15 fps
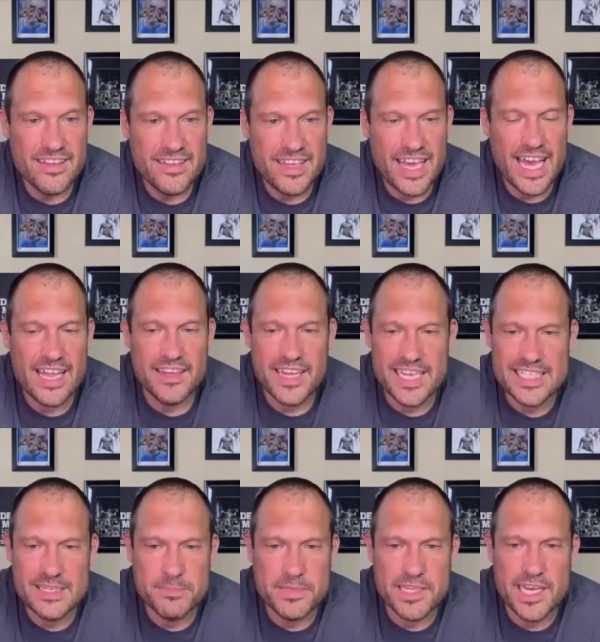Yeah,
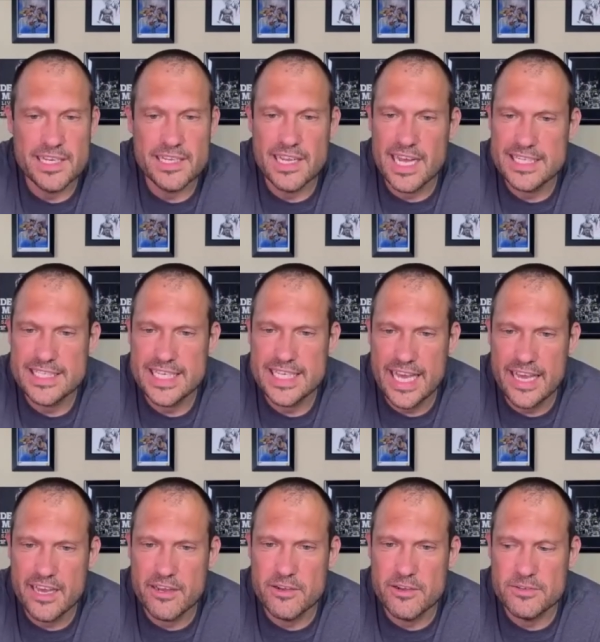lots of blood, lots of
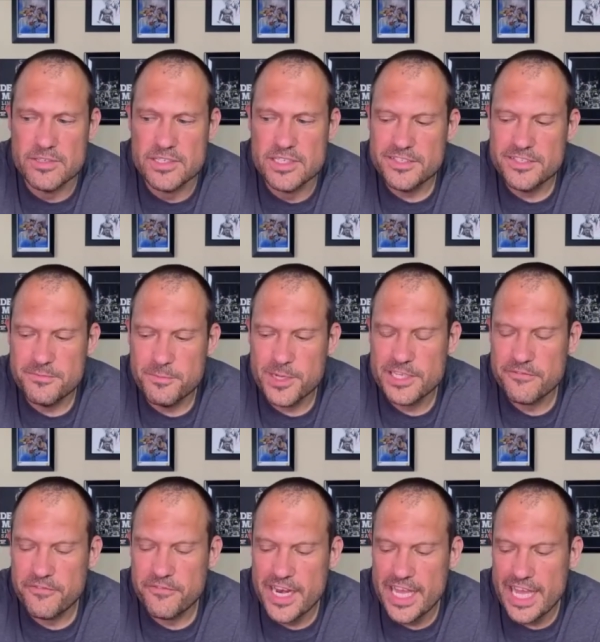KOs. What's
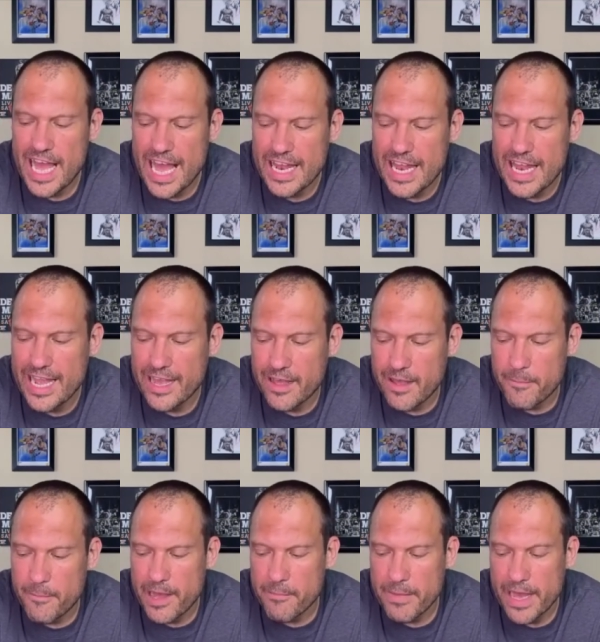funny, I like
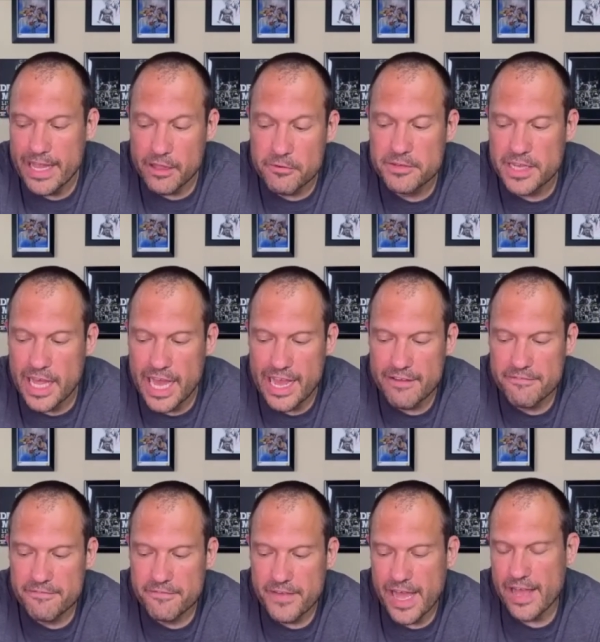about my own
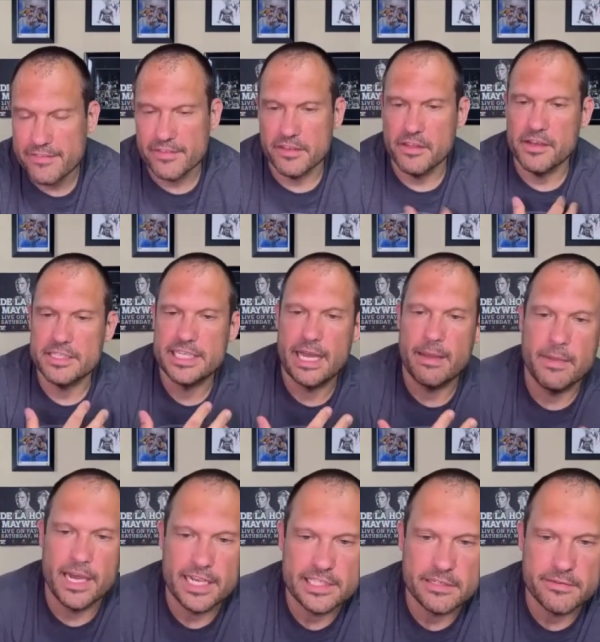life as a longtime
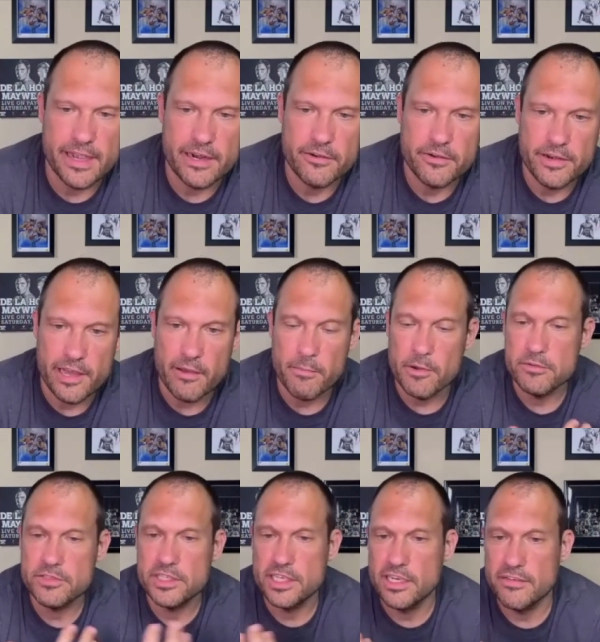boxing writer who now
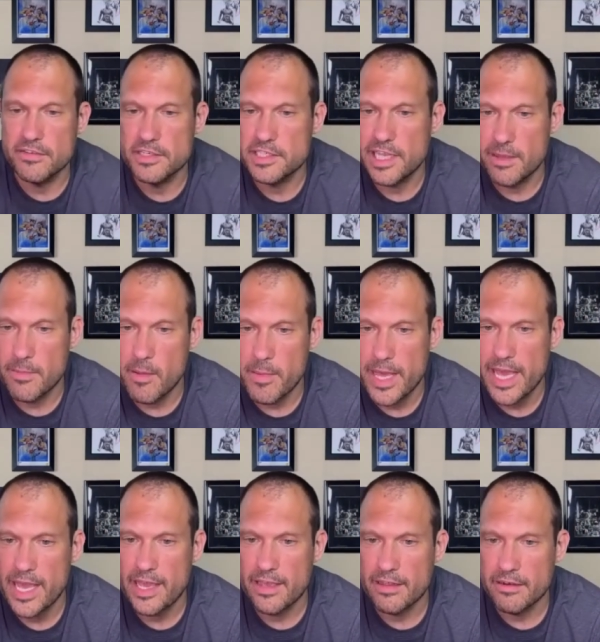mostly covers
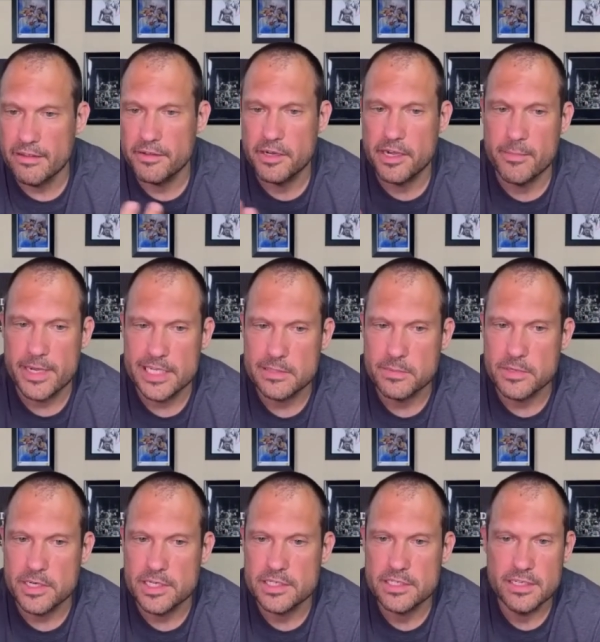MMA and other combat
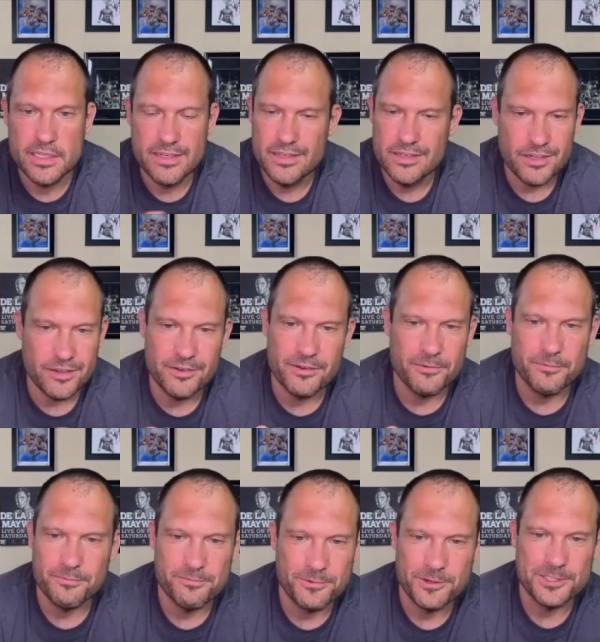sports. You're a
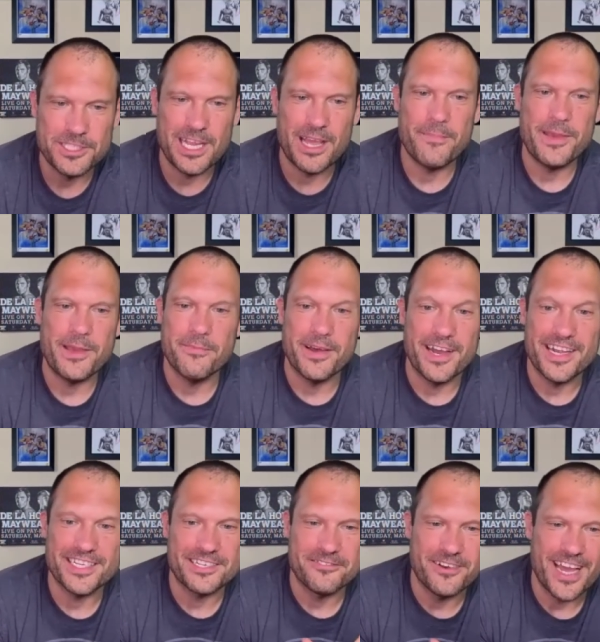world champion
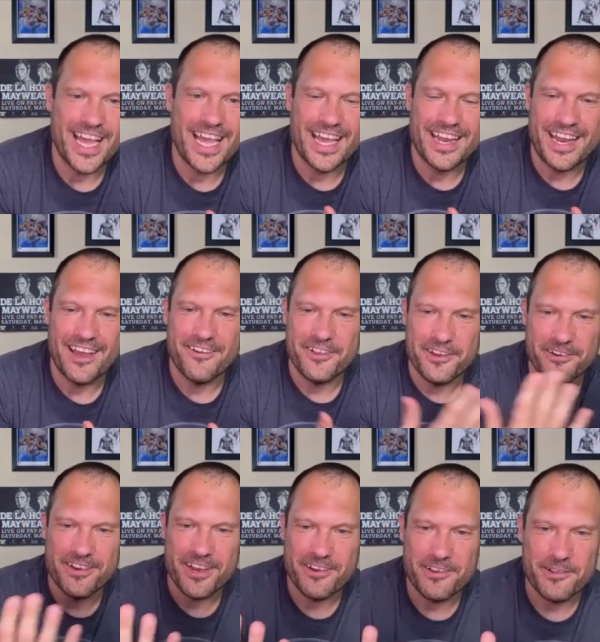boxer, right? And now
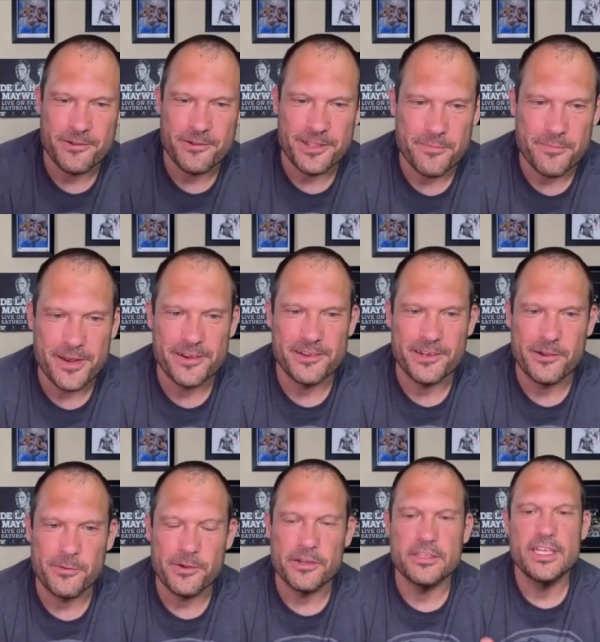you're here. You are in the bare
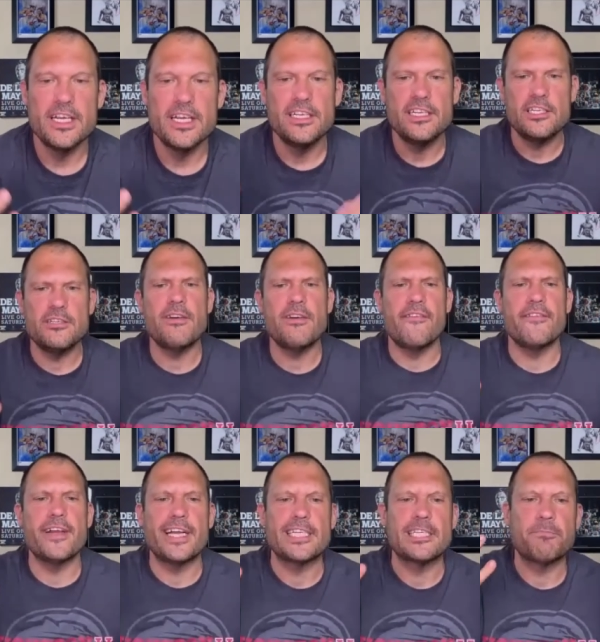knuckle world. Did you
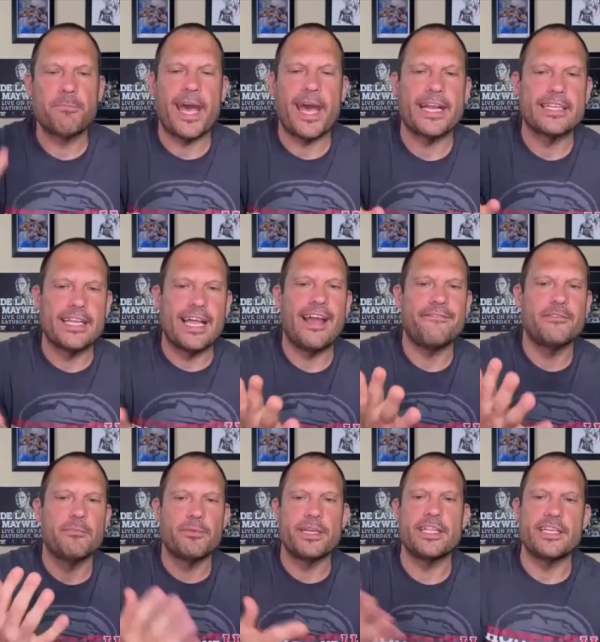ever expect life
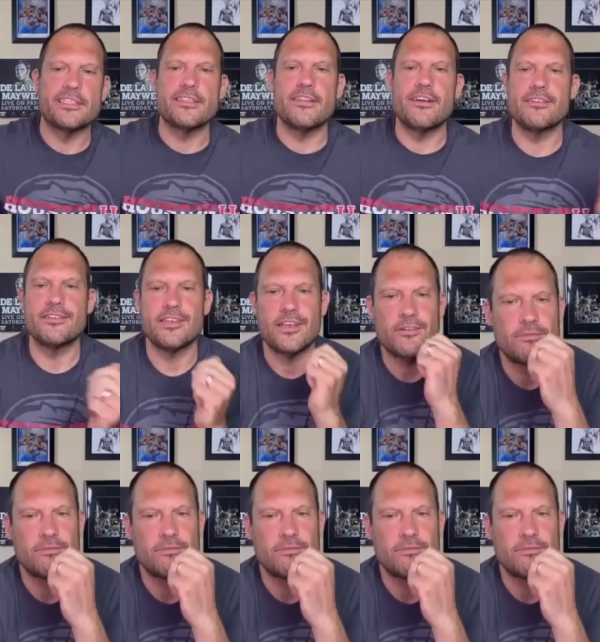to bring this along to you?